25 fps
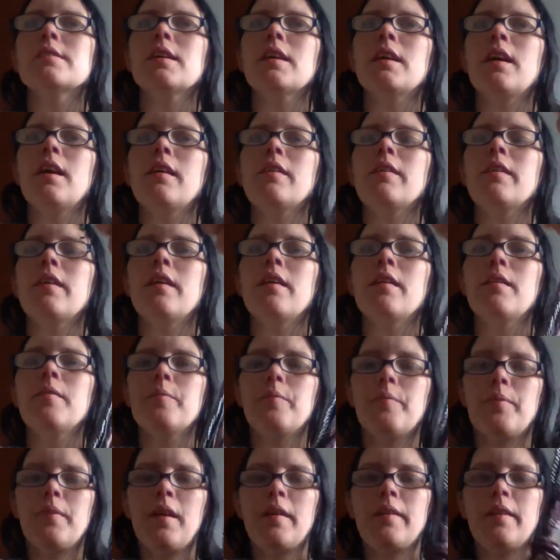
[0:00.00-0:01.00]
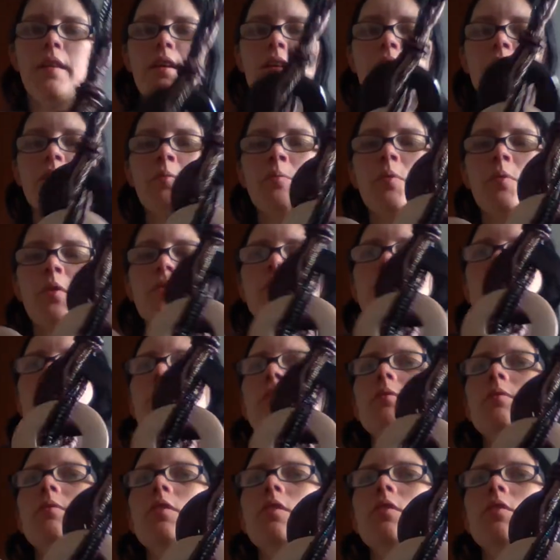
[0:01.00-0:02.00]
together. And then at the
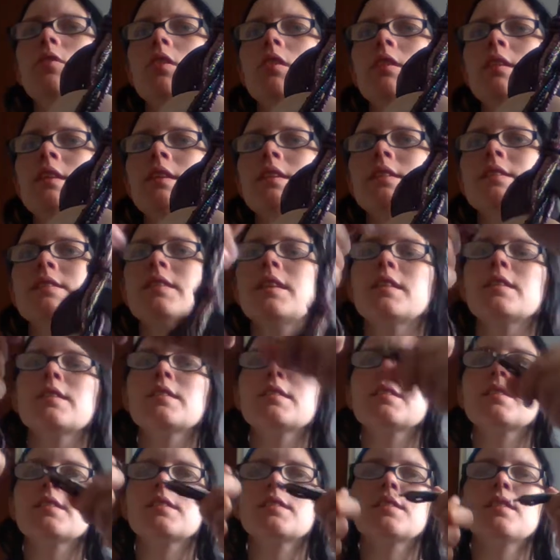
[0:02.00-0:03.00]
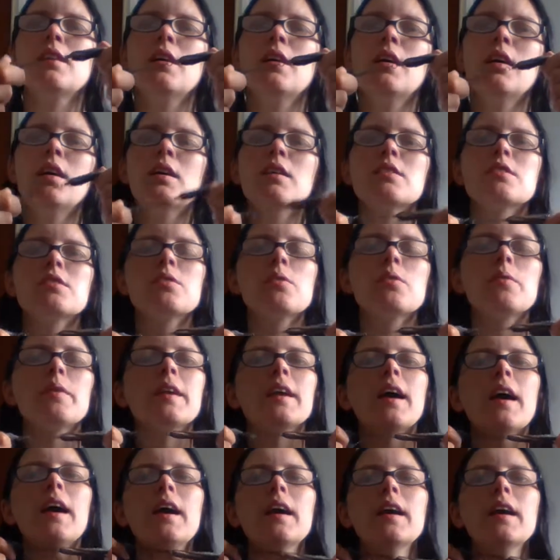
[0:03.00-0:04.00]
bottom, you've got these discs. So
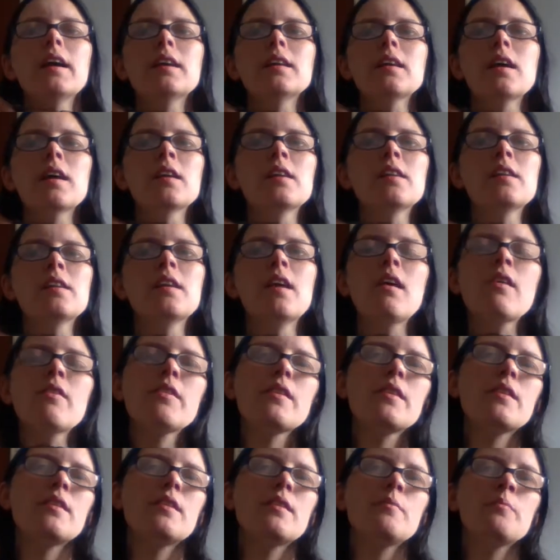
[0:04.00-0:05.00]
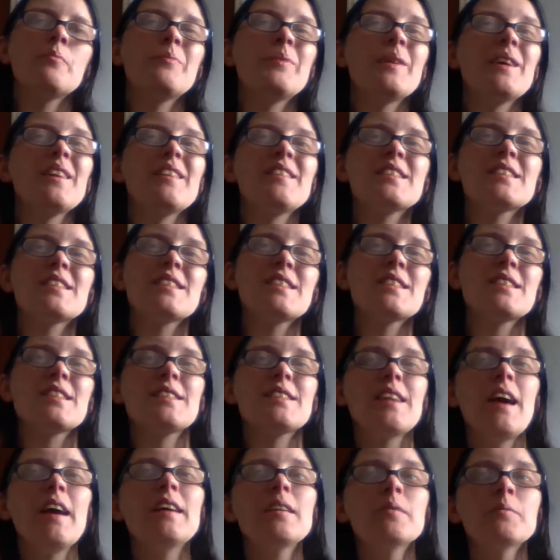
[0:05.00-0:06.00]
again, another big
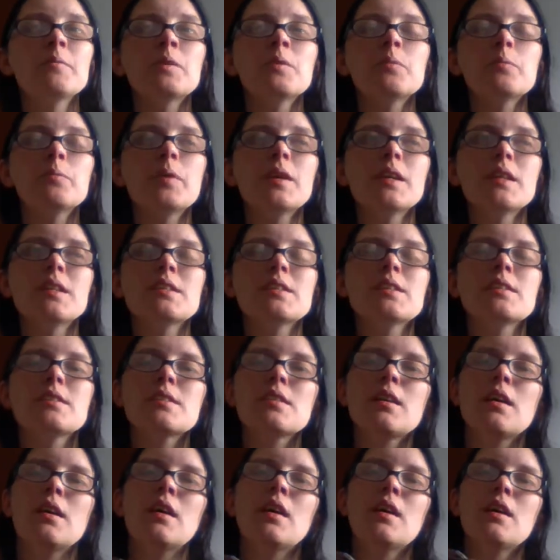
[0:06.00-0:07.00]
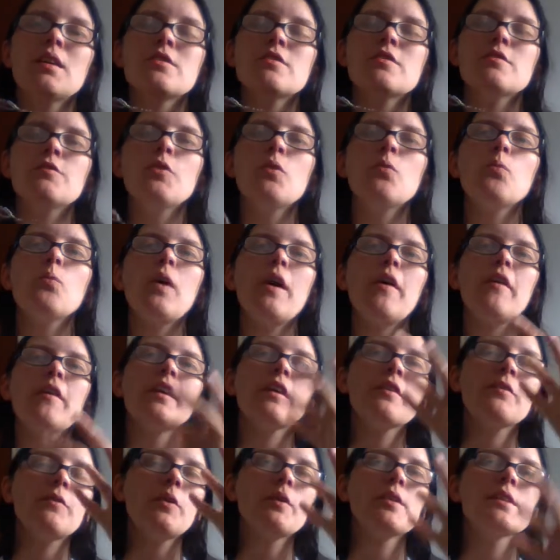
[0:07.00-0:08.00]
statement piece. So if you're
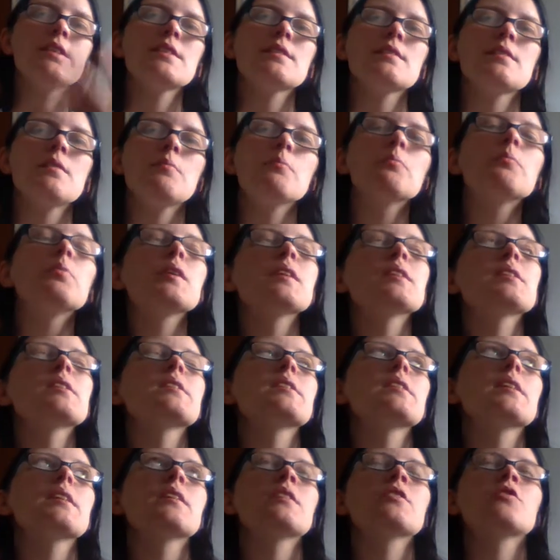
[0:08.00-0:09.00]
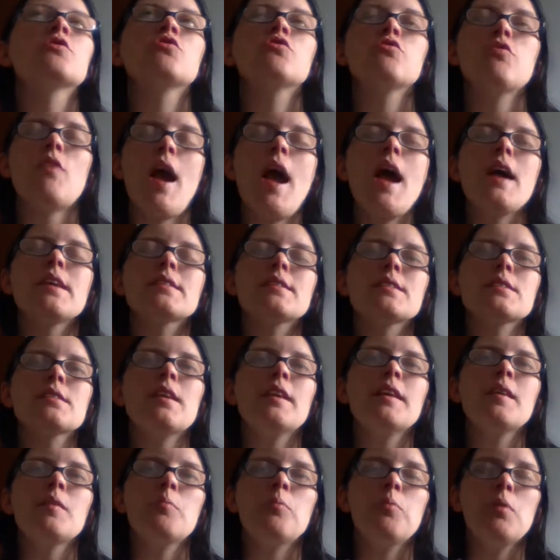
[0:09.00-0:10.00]
wearing a very simplistic dress,
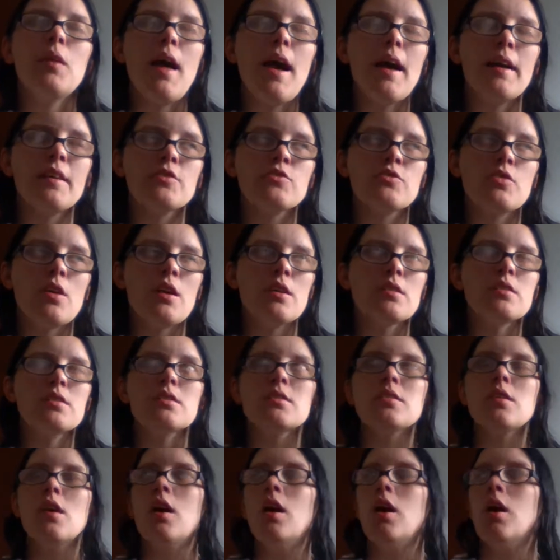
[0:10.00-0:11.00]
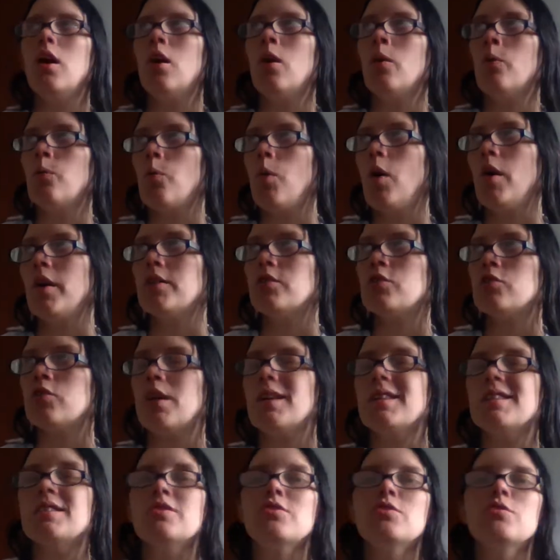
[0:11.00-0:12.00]
like a black dress, a white
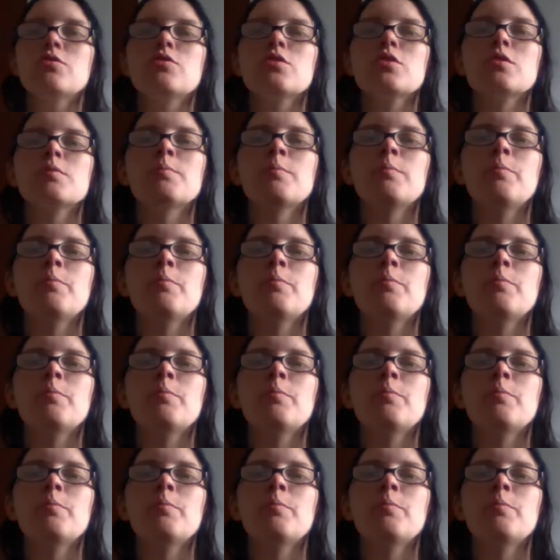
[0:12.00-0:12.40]
dress, you just